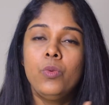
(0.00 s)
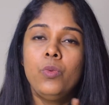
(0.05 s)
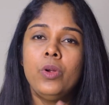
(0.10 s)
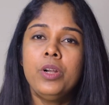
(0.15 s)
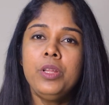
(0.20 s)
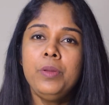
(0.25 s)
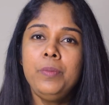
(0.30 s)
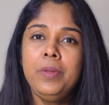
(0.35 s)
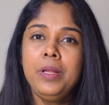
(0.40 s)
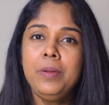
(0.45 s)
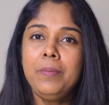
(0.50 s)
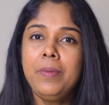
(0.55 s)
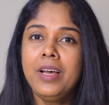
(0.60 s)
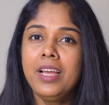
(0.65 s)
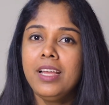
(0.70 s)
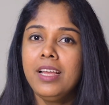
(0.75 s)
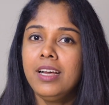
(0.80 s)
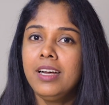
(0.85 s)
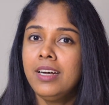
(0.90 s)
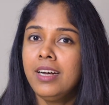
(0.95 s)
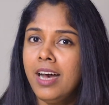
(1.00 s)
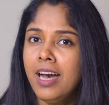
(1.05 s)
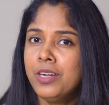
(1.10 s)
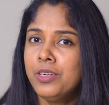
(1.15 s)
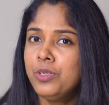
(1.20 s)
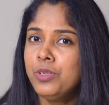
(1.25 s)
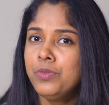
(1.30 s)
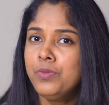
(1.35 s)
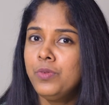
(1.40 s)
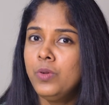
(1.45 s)
What do you mean by a
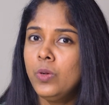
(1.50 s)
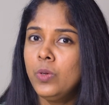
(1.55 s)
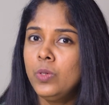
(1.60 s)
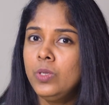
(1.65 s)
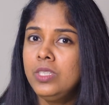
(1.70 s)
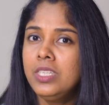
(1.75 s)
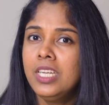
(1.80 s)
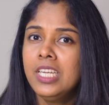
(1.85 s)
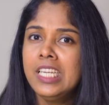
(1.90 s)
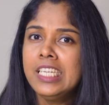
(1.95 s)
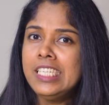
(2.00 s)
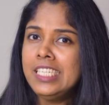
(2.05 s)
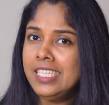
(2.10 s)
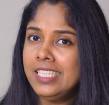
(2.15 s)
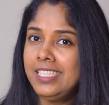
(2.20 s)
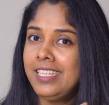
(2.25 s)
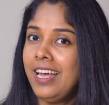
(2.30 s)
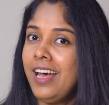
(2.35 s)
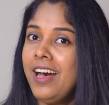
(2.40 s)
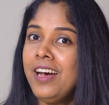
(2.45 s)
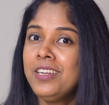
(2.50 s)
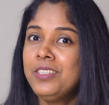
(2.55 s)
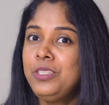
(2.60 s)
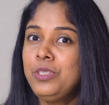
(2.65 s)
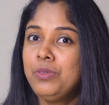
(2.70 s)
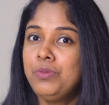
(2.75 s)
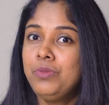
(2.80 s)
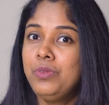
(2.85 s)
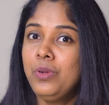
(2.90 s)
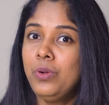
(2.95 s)
heart of gold? She's a
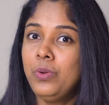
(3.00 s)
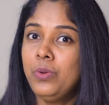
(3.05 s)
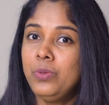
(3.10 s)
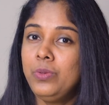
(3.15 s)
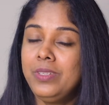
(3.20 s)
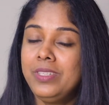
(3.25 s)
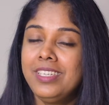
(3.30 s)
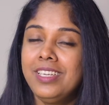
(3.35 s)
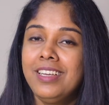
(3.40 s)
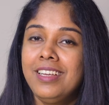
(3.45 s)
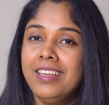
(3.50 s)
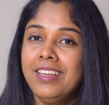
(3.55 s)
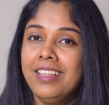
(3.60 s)
heart of gold.